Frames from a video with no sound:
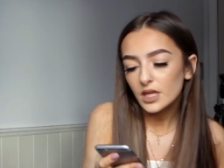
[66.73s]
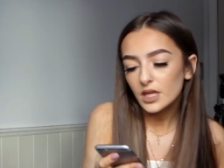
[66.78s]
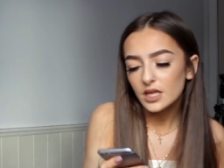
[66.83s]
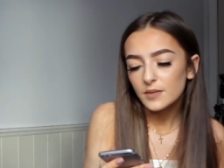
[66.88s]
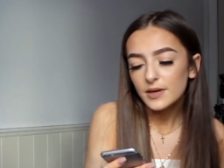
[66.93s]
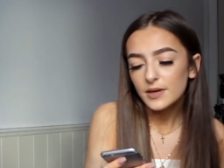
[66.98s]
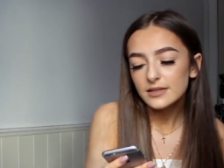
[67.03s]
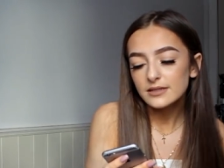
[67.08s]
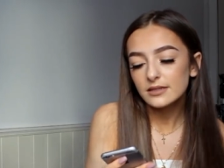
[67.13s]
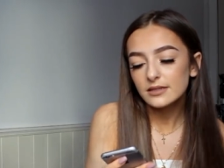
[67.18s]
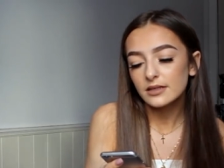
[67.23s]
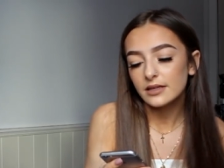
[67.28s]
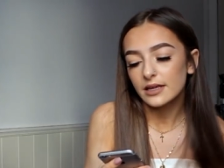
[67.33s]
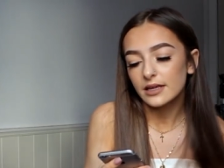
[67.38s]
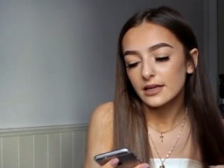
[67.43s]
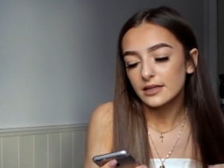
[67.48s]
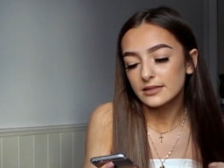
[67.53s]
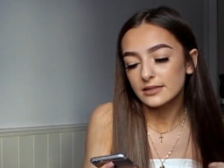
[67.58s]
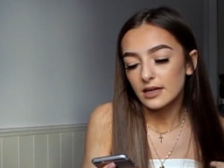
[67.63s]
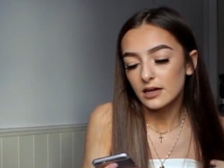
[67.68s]
you
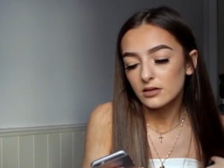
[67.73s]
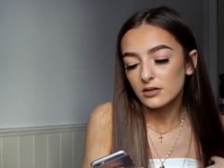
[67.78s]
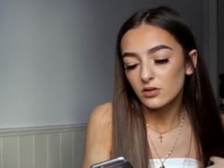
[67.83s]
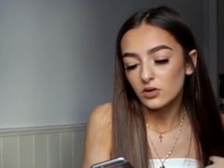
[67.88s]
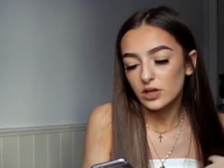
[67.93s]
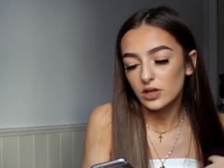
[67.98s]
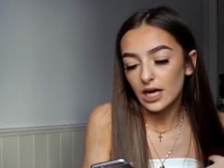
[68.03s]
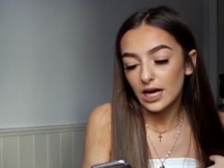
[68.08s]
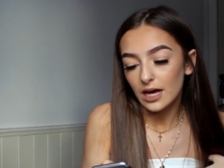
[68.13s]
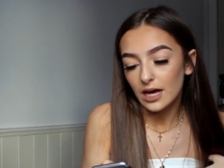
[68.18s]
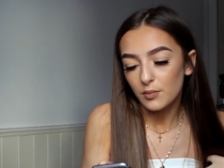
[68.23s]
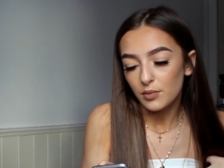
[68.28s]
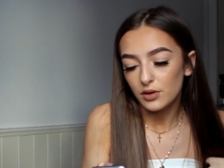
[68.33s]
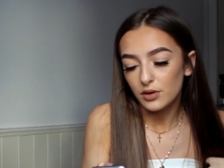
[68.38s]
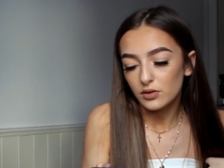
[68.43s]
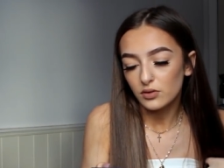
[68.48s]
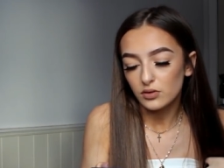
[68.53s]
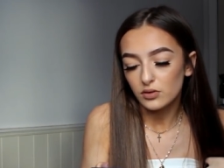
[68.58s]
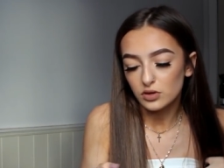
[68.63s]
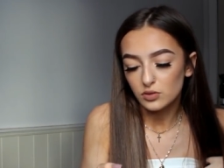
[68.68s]
basically download the app
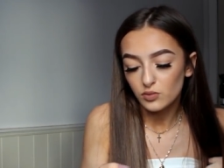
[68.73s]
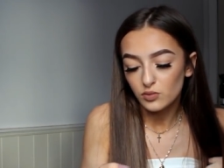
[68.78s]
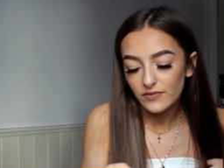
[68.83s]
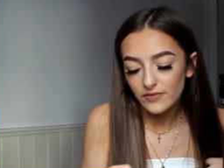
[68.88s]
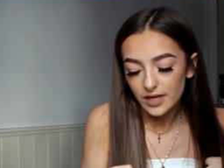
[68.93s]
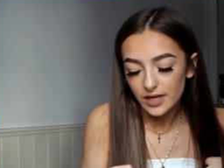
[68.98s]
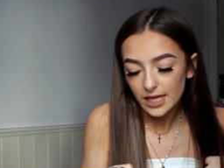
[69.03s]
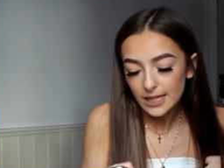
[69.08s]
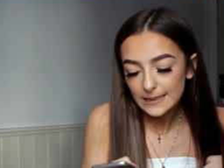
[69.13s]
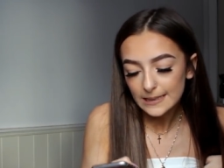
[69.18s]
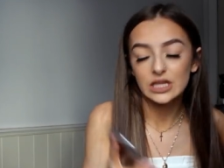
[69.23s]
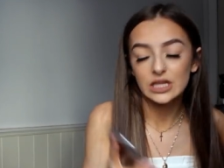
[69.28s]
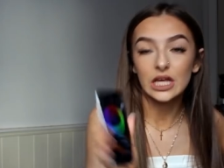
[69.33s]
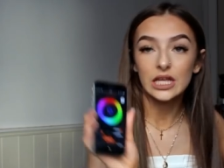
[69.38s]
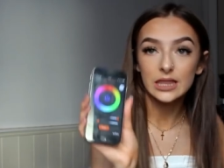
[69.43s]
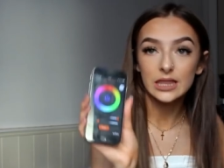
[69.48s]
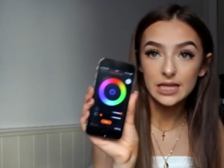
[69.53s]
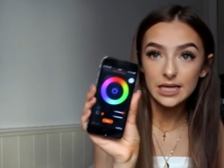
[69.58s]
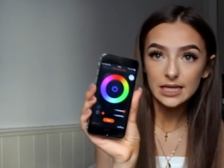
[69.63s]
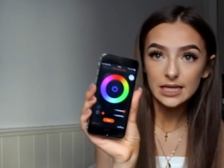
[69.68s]
that goes with it
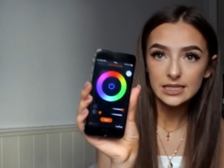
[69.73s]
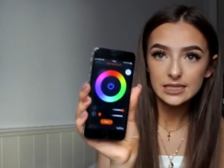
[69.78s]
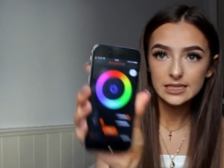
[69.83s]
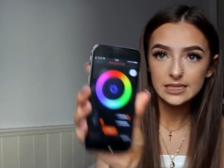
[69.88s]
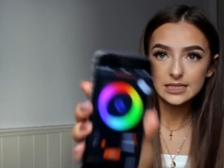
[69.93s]
like this